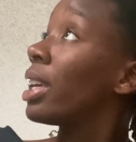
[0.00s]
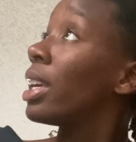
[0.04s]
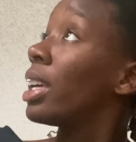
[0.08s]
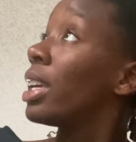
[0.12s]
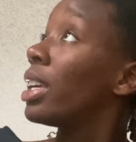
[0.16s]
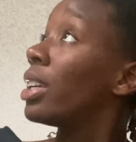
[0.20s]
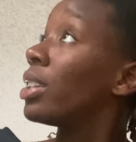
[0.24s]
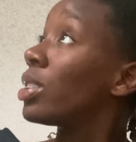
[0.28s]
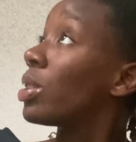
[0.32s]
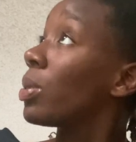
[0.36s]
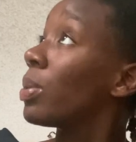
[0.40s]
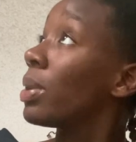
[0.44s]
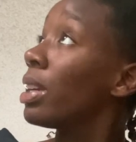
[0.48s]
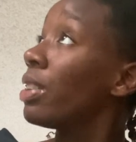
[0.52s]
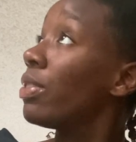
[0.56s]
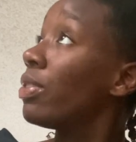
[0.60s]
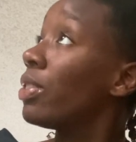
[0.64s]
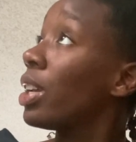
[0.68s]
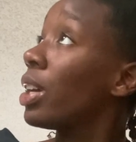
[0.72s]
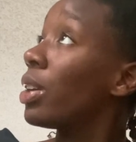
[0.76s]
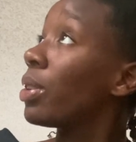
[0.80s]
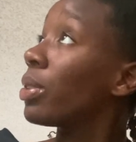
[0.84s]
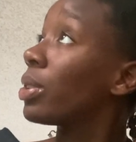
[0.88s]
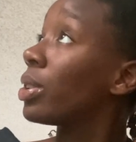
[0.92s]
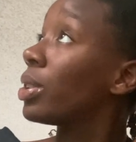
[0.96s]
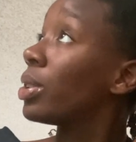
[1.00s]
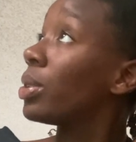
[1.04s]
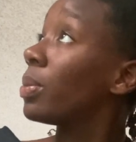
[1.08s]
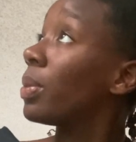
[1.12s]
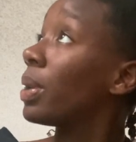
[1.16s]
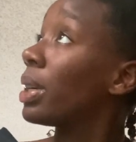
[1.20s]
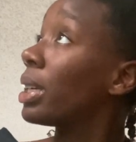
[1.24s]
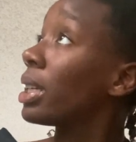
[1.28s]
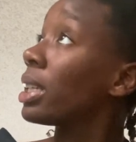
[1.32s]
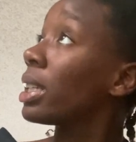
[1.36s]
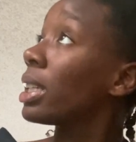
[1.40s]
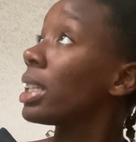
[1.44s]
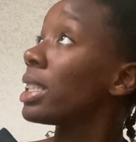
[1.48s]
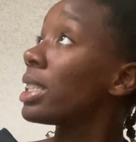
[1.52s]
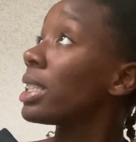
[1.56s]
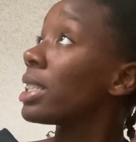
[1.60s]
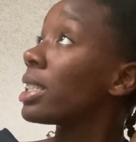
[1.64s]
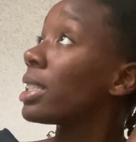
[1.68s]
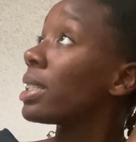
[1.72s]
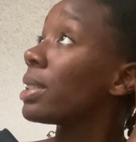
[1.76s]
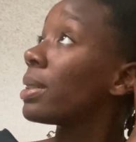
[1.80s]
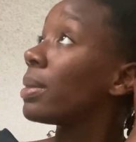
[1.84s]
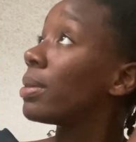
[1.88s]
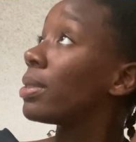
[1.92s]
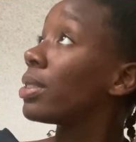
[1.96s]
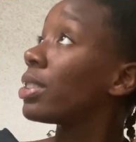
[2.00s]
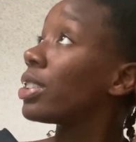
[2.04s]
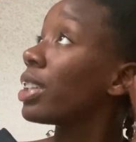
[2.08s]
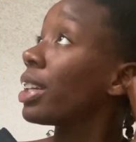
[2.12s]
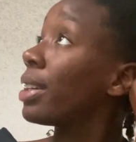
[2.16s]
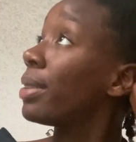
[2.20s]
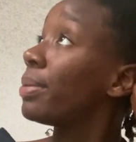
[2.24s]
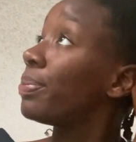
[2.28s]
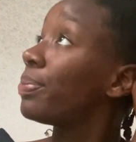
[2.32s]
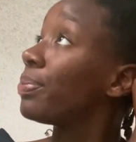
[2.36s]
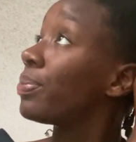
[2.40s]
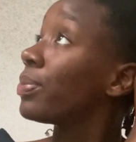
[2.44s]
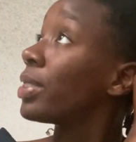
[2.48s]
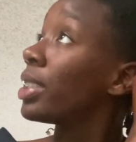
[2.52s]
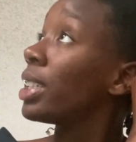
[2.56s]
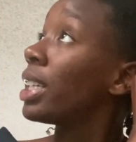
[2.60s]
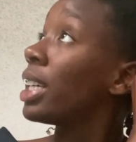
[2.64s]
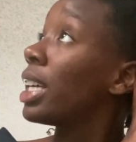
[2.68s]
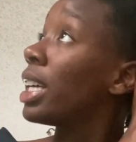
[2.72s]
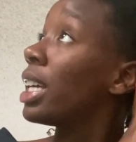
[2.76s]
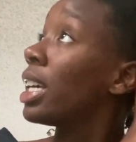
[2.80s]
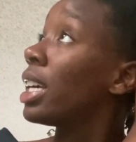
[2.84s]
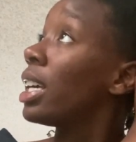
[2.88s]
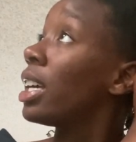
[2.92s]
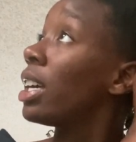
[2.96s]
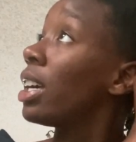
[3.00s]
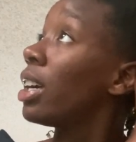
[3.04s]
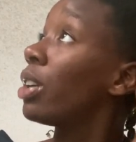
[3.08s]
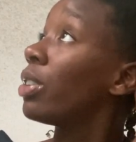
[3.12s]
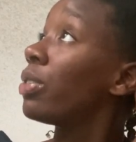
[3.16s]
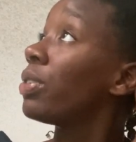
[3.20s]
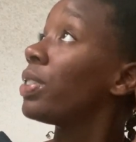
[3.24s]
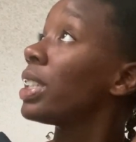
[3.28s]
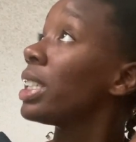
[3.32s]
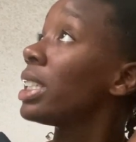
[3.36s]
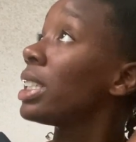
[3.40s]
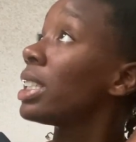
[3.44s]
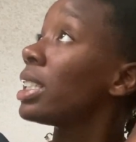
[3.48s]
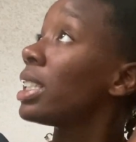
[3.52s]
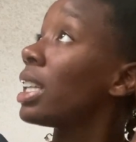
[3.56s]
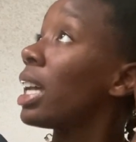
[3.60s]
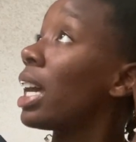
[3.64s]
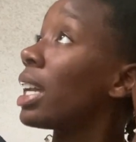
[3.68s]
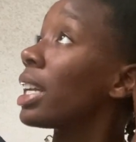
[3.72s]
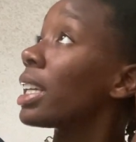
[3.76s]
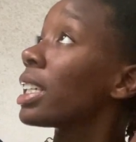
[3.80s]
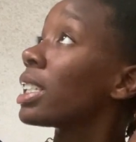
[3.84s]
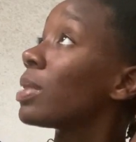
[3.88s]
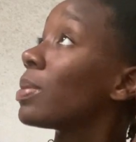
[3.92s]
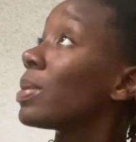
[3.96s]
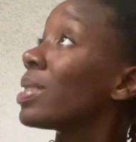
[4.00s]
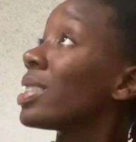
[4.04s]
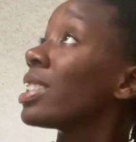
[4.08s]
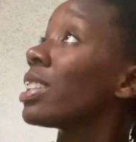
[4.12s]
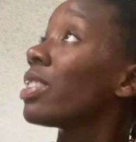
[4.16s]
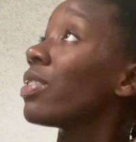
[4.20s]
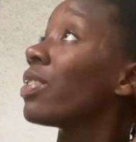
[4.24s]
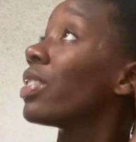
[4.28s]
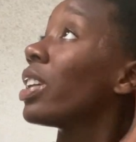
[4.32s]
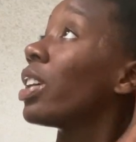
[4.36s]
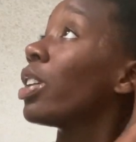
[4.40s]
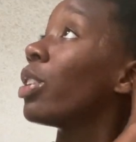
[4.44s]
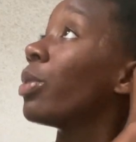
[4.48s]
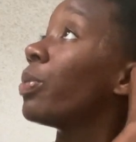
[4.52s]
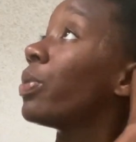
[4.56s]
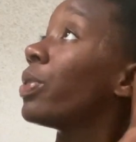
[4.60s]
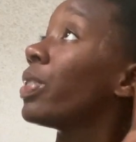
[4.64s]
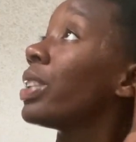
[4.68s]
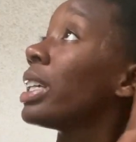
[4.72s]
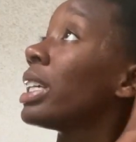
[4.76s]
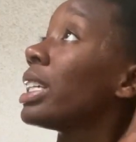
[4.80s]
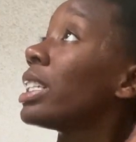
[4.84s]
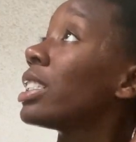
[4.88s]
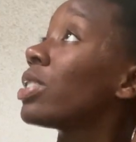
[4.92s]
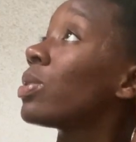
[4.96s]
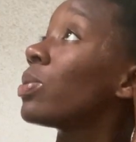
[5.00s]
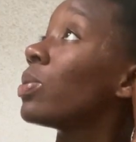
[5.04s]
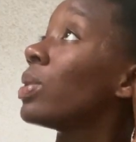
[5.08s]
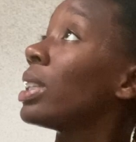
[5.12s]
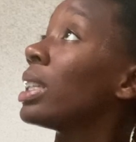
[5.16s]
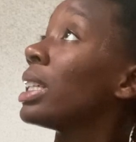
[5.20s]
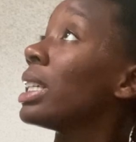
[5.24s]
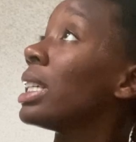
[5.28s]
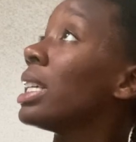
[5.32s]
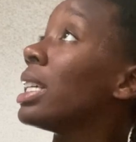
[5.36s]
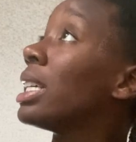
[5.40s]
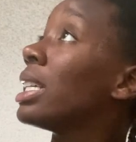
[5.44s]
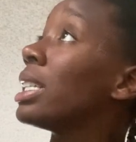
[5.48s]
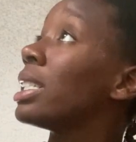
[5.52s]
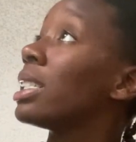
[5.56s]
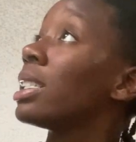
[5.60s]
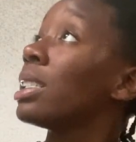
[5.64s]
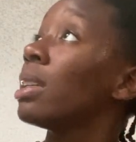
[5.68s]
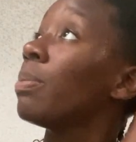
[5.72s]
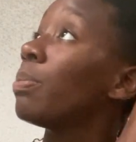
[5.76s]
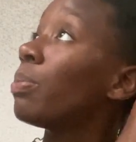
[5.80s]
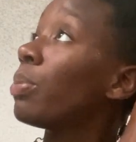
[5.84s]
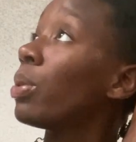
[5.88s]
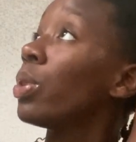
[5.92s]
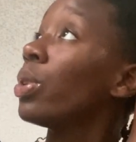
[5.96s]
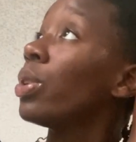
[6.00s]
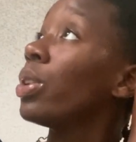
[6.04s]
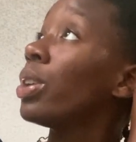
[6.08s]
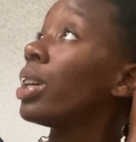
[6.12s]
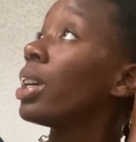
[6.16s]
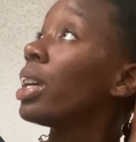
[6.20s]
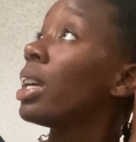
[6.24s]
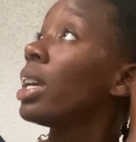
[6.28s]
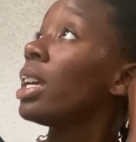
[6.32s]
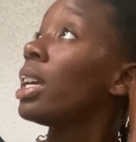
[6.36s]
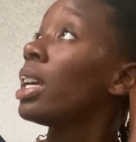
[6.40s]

So we have no clue what it is. So hopefully it's not expensive, and hopefully it's really simple.